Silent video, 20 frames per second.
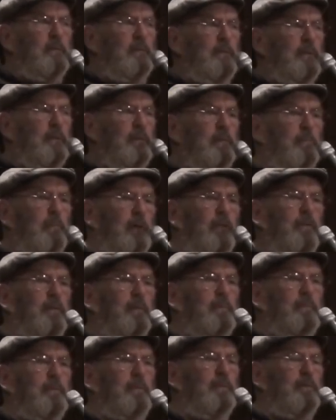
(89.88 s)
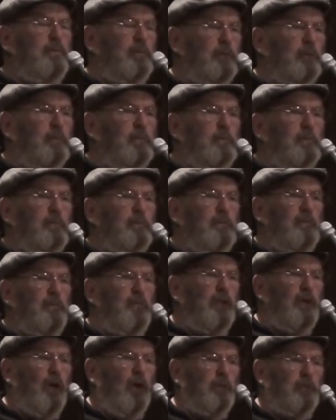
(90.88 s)
to the rhythms and tunes of
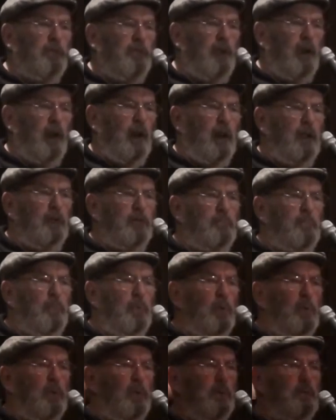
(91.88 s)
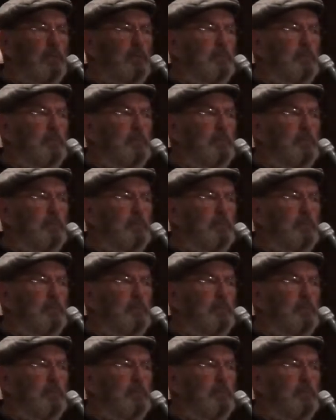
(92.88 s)
the Odd Fellows Ball.